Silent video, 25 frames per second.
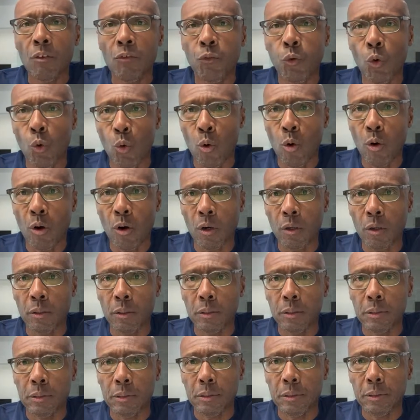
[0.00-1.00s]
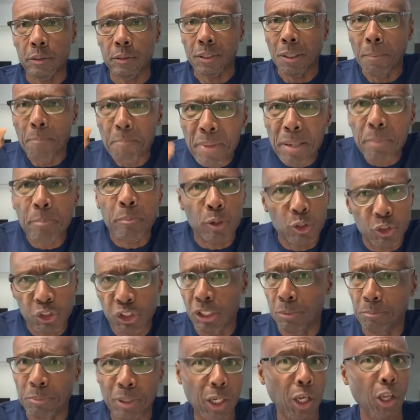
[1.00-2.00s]
for the
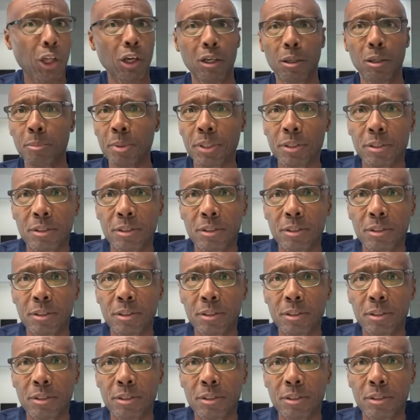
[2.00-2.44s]
membership club